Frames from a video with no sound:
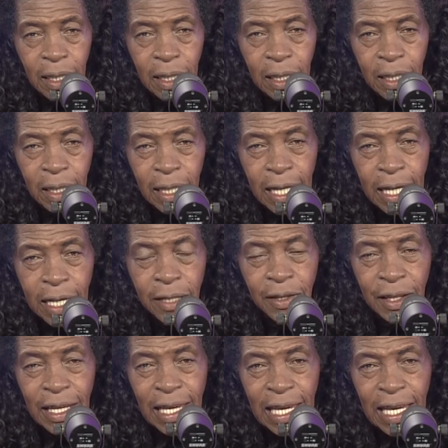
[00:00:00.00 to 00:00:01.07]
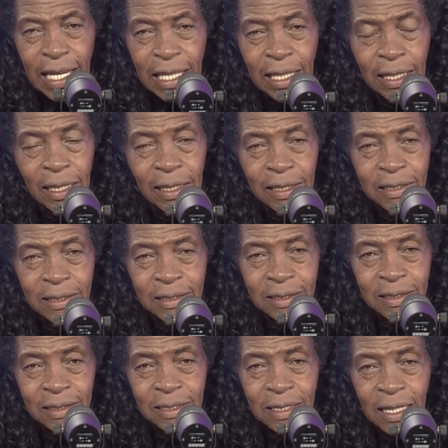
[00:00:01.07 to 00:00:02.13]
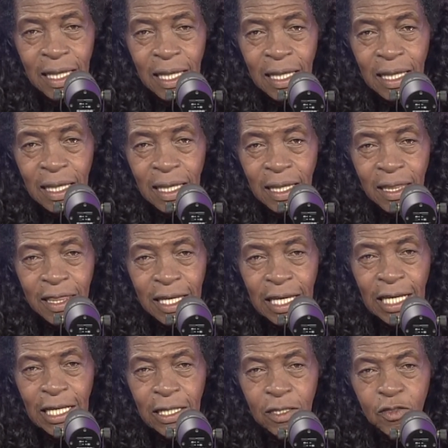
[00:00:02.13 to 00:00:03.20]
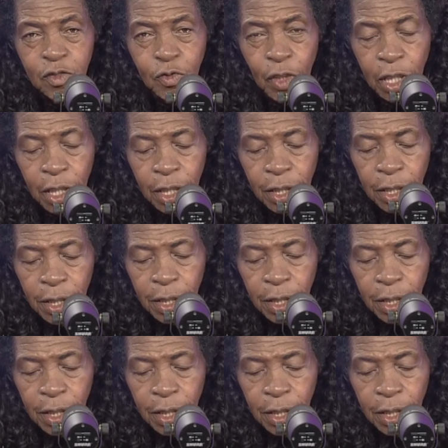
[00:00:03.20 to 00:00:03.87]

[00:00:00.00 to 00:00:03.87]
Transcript: near the end, things were